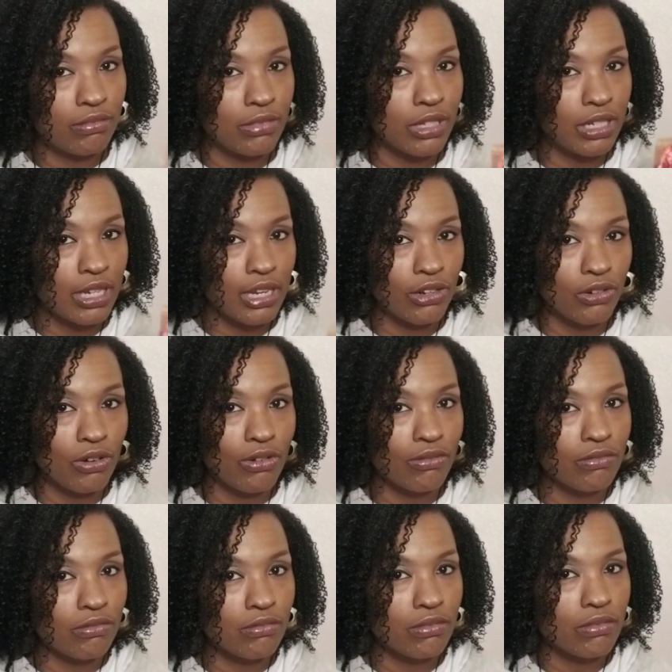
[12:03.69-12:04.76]
looking at her
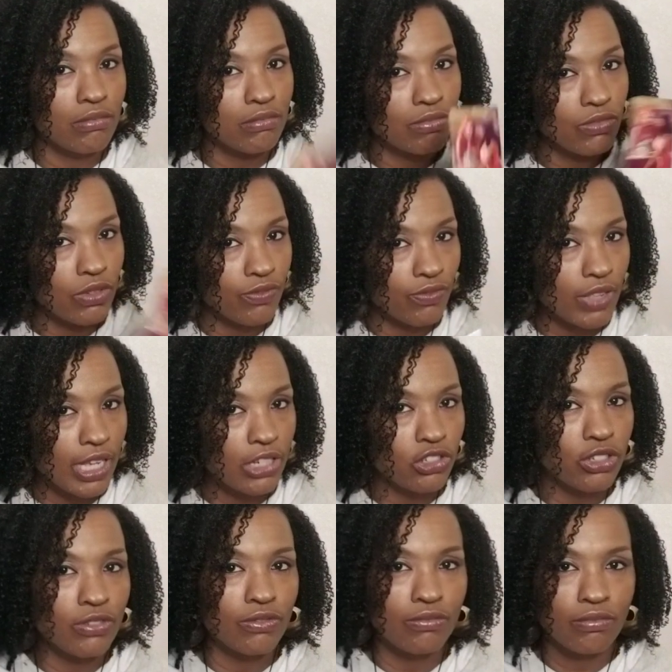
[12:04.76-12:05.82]
own
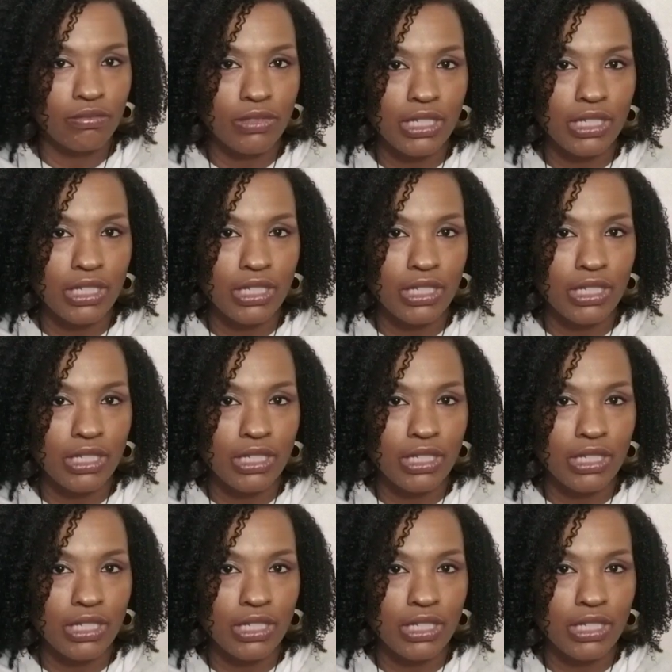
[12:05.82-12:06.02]
reflection